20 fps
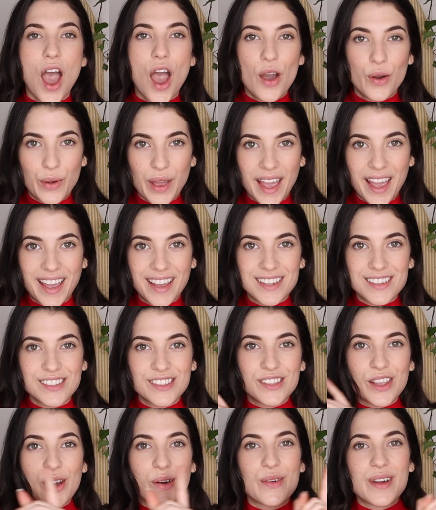Okay,
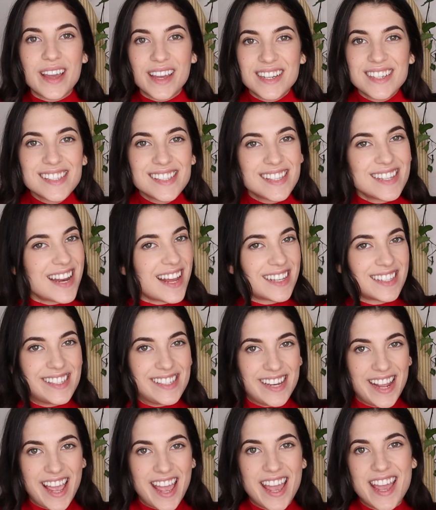so it is the next
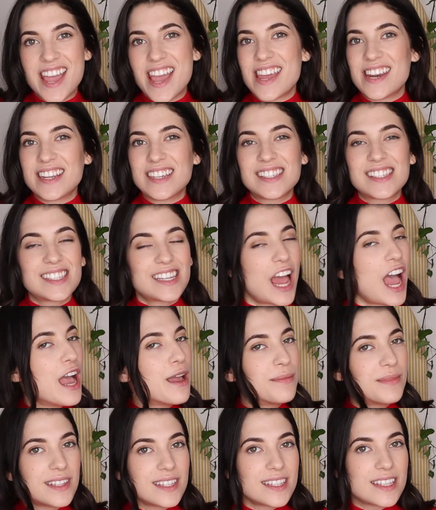day and it's
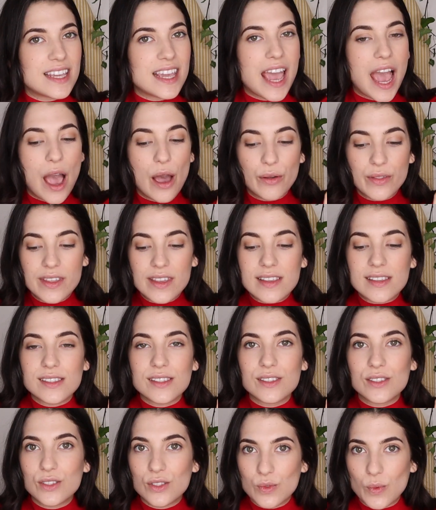time to see how this
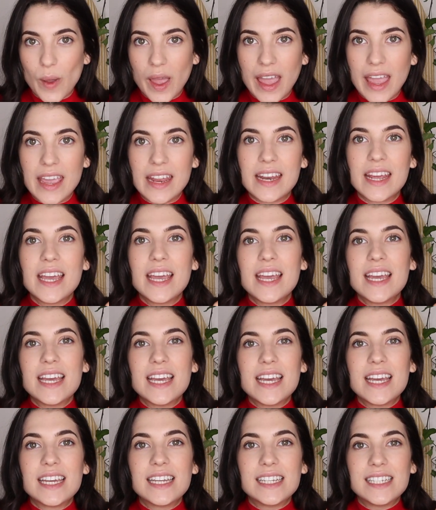suede
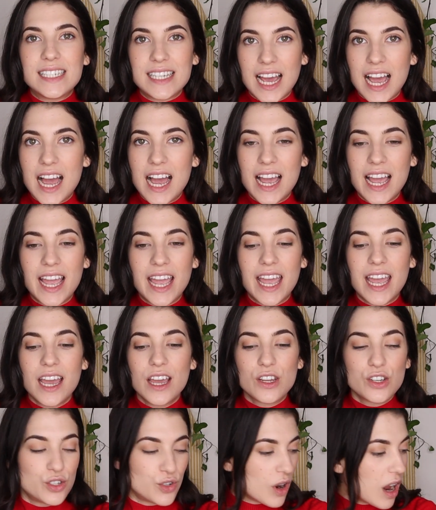dye
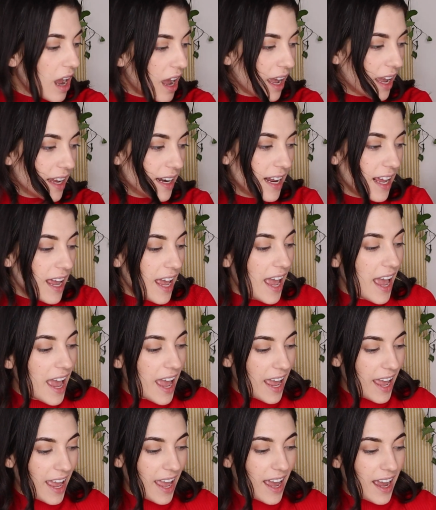dried,
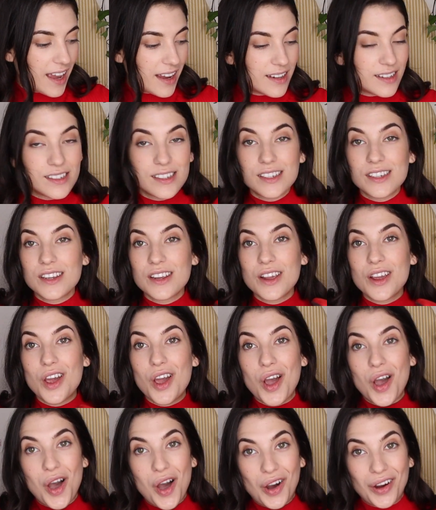and
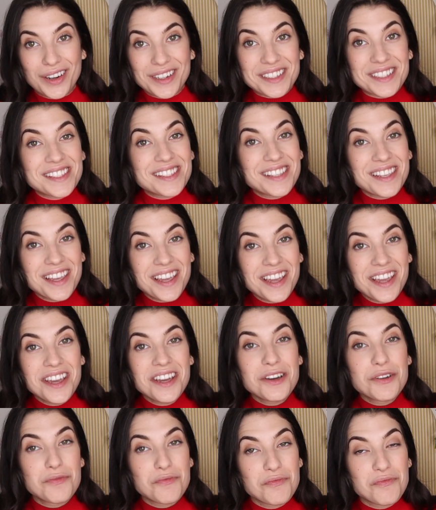honestly,
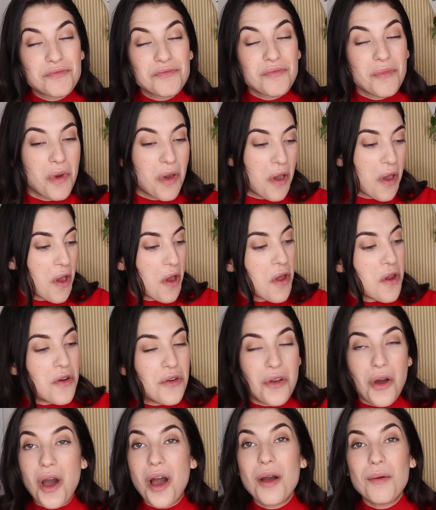
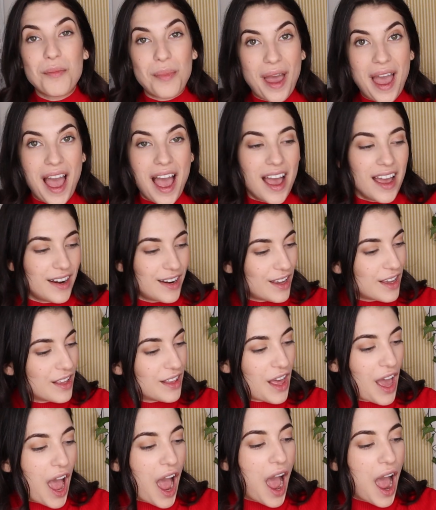not bad.
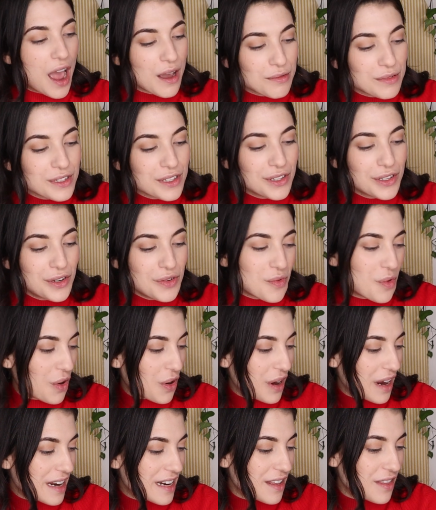I was a little
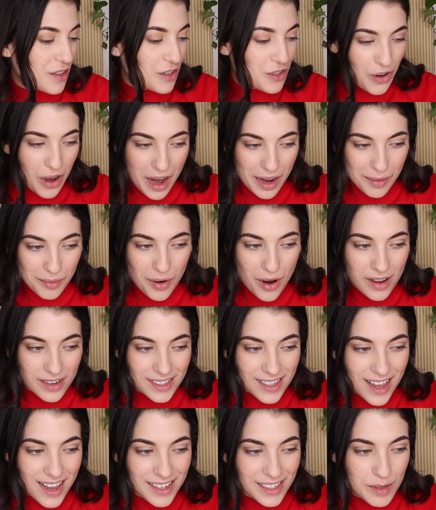worried in the drying
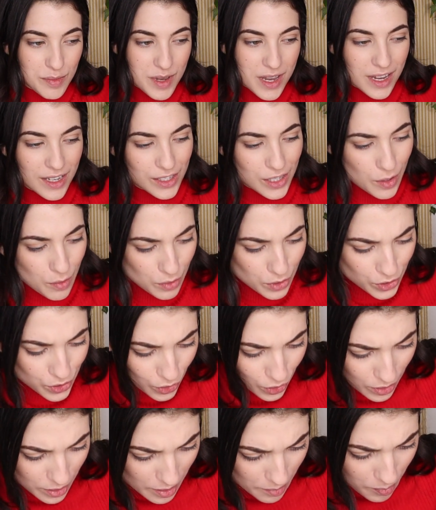process because there were
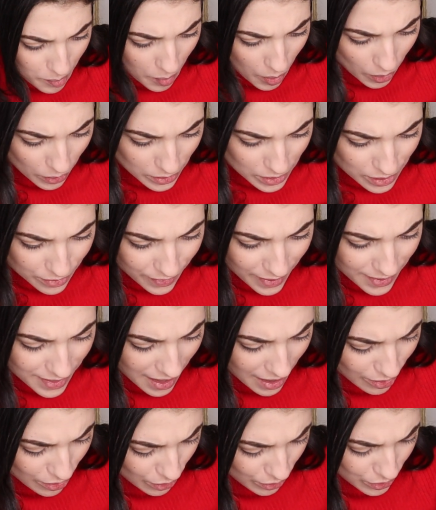certain parts of it
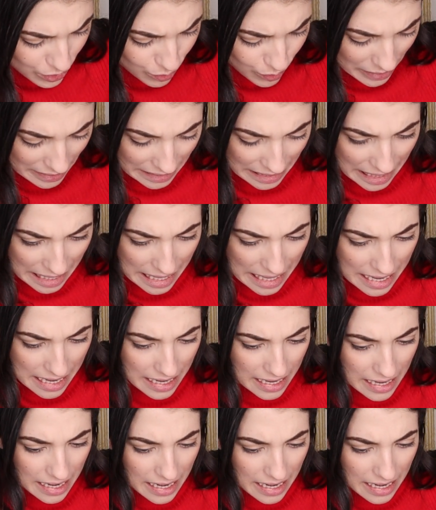that looked really